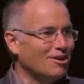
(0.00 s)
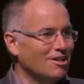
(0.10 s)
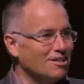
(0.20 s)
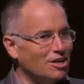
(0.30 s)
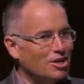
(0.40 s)
They
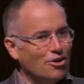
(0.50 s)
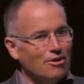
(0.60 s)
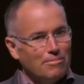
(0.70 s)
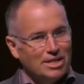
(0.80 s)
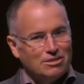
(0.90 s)
called it the
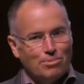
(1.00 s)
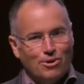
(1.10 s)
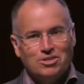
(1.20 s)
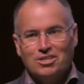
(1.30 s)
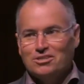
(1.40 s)
current best
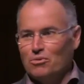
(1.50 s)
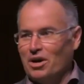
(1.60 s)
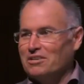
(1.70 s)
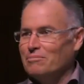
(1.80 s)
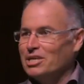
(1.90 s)
approach because they
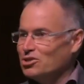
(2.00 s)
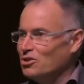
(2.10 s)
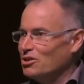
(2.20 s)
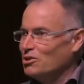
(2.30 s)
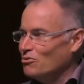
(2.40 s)
wanted to make
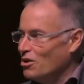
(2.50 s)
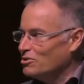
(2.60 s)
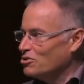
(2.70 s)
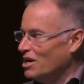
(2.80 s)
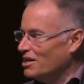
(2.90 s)
sure that you were
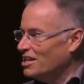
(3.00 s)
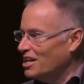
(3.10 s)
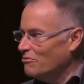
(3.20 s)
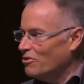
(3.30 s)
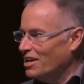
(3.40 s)
always trying
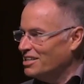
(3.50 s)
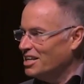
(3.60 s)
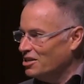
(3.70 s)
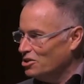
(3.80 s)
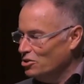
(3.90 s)
to
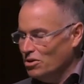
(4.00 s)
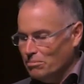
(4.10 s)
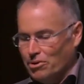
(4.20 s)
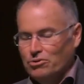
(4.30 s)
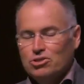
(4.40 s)
find a new
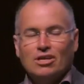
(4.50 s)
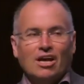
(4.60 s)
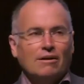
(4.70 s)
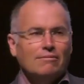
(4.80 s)
approach.